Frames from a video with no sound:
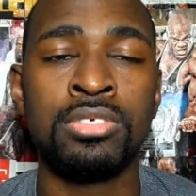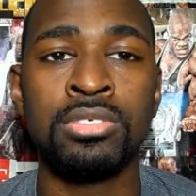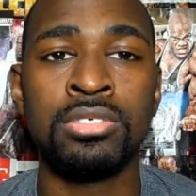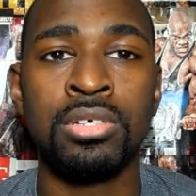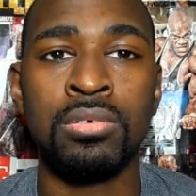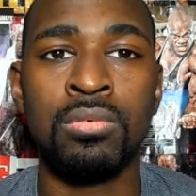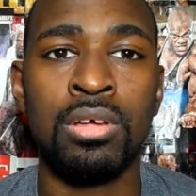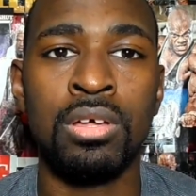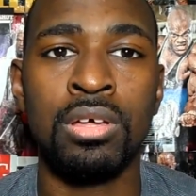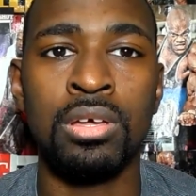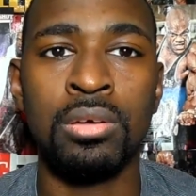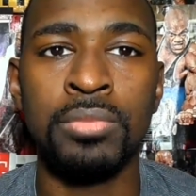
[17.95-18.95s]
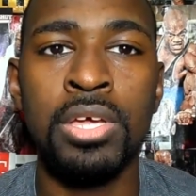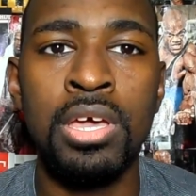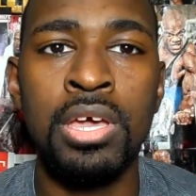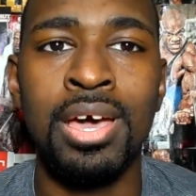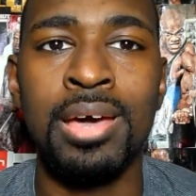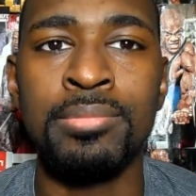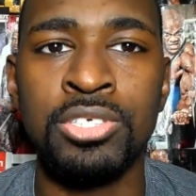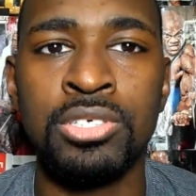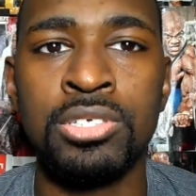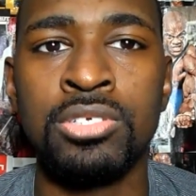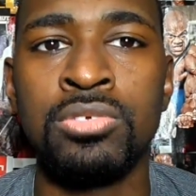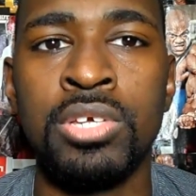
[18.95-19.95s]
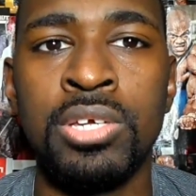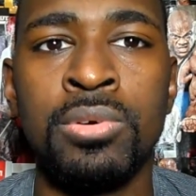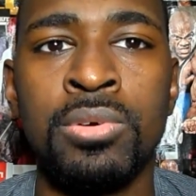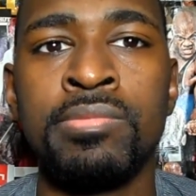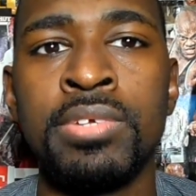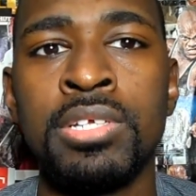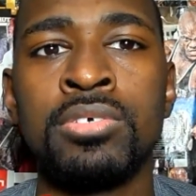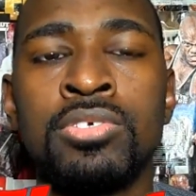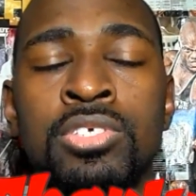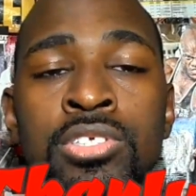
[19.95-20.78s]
So um, I'm just gonna do a quick video.